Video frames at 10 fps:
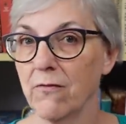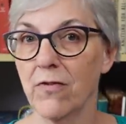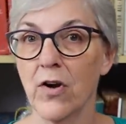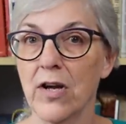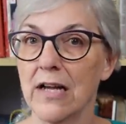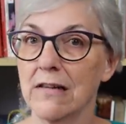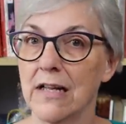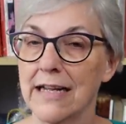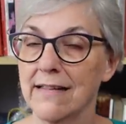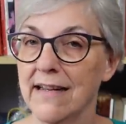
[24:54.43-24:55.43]
very
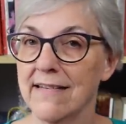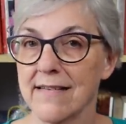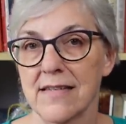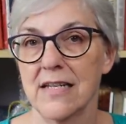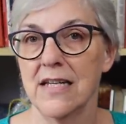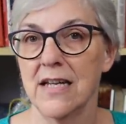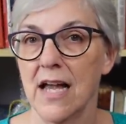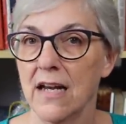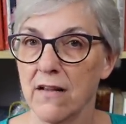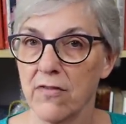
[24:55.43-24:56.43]
unlikely to see
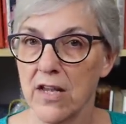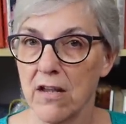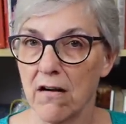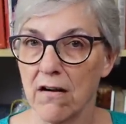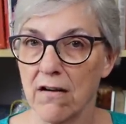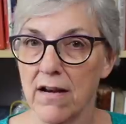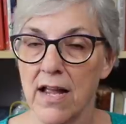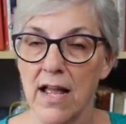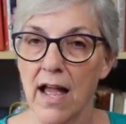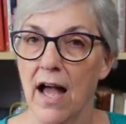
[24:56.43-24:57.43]
any of the yarn
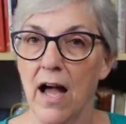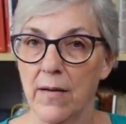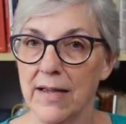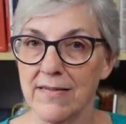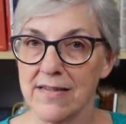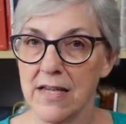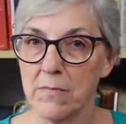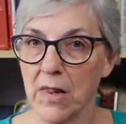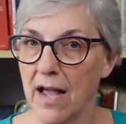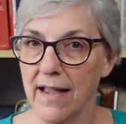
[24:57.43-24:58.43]
in the
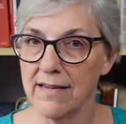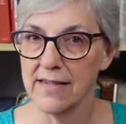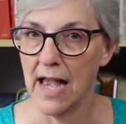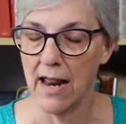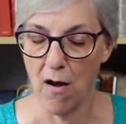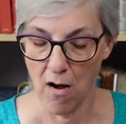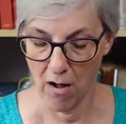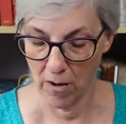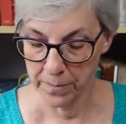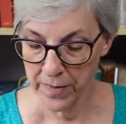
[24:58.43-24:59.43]
seam lines at
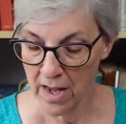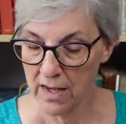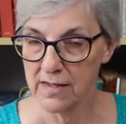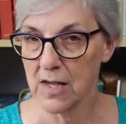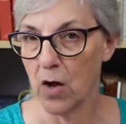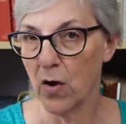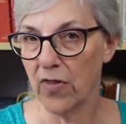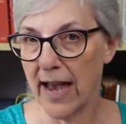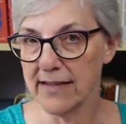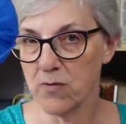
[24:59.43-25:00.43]
all. So
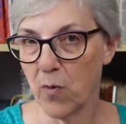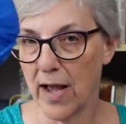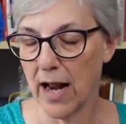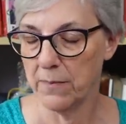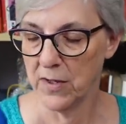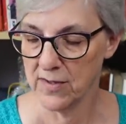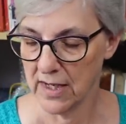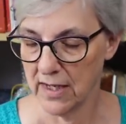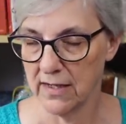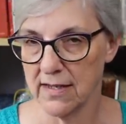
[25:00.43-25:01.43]
that's what I'm
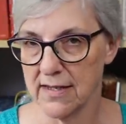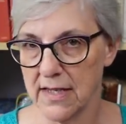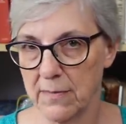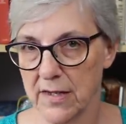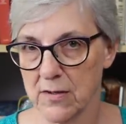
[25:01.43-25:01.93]
using to seam the